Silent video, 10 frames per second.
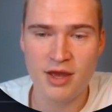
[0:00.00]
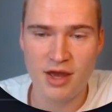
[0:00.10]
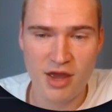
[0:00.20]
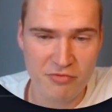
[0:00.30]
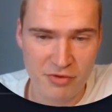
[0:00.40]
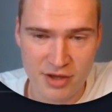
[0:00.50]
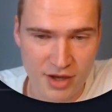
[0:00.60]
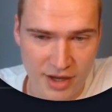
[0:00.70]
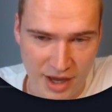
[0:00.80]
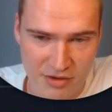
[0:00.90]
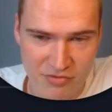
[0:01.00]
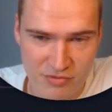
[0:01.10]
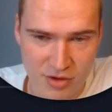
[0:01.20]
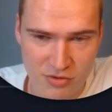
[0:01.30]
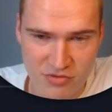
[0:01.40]
if we again
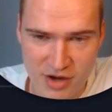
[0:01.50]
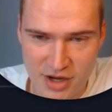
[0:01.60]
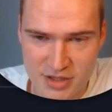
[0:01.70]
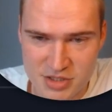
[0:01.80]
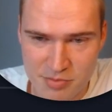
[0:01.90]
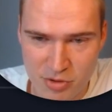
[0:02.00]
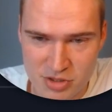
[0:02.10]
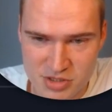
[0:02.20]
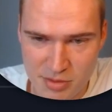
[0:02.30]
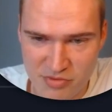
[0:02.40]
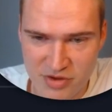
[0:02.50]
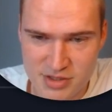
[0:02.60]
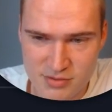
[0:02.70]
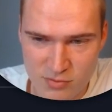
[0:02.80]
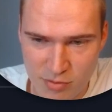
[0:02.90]
don't find any support on top of it,
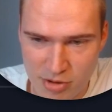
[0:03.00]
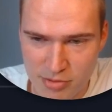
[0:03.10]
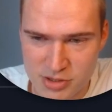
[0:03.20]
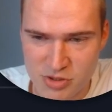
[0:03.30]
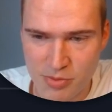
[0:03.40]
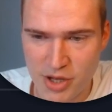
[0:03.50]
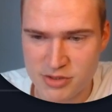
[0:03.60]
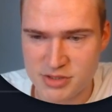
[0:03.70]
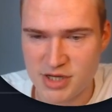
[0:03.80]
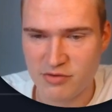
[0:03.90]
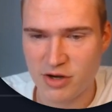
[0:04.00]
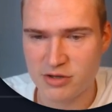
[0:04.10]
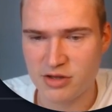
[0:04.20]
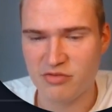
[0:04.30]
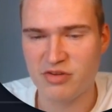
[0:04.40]
we'll probably drop down to
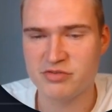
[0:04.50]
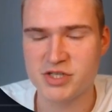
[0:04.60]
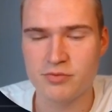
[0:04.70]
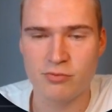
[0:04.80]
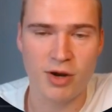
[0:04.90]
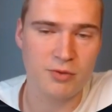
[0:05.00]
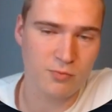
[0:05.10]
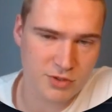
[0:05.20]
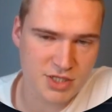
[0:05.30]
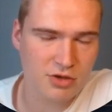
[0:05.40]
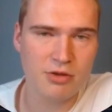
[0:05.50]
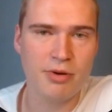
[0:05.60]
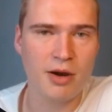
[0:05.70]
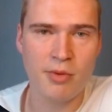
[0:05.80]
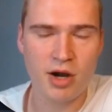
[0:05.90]
750, right? We're still in a
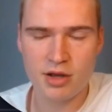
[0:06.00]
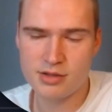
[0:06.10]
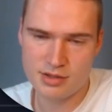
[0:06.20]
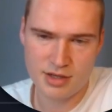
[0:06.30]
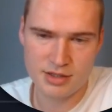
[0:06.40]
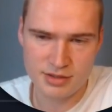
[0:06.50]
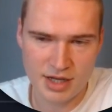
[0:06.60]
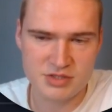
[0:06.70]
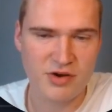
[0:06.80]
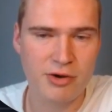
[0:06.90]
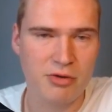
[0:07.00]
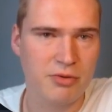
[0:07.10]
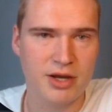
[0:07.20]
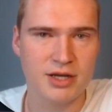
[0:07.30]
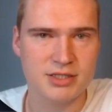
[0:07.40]
bear market. Uh, that's very
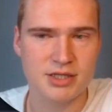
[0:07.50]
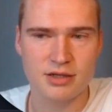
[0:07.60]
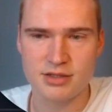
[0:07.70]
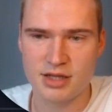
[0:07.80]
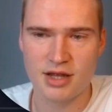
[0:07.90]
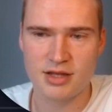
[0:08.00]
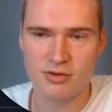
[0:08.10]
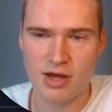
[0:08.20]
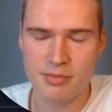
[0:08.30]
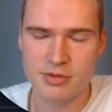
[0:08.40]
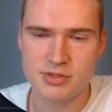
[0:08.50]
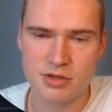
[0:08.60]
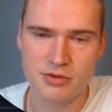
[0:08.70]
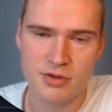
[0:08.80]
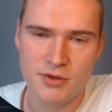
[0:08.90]
realistic that that could happen. So